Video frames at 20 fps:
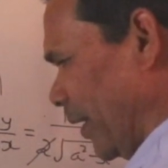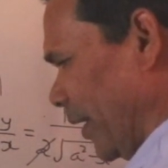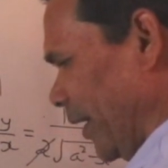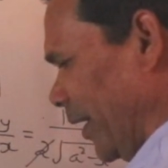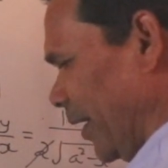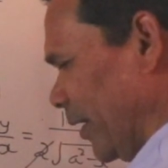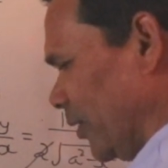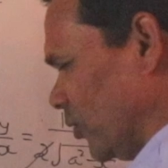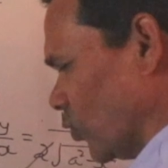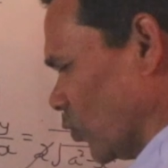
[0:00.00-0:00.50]

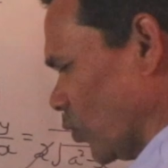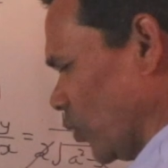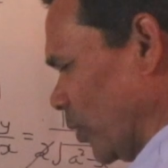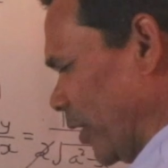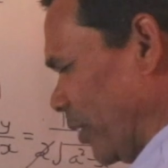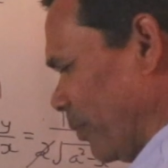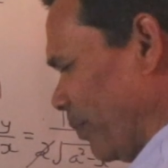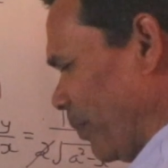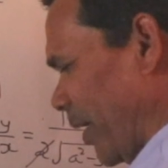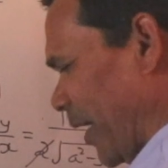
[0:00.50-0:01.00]
a
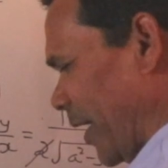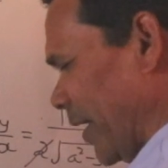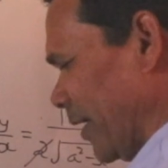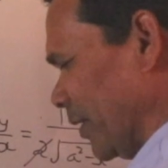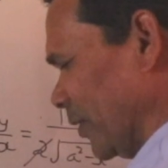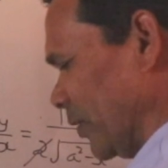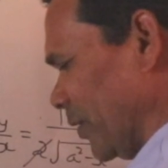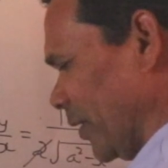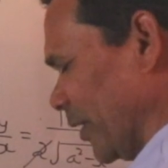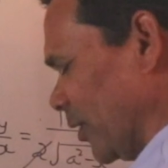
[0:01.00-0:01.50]
square
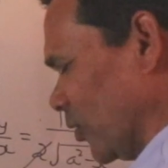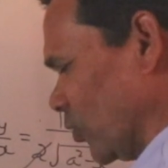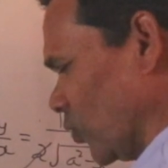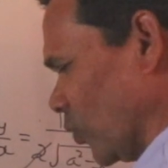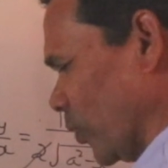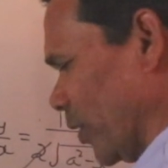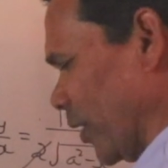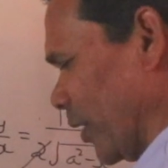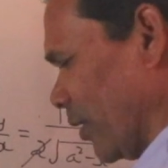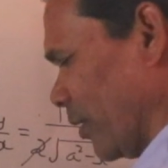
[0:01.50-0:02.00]
minus x
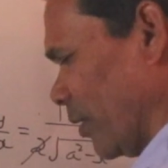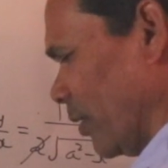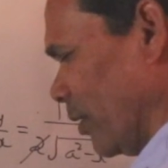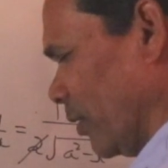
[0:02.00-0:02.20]
square.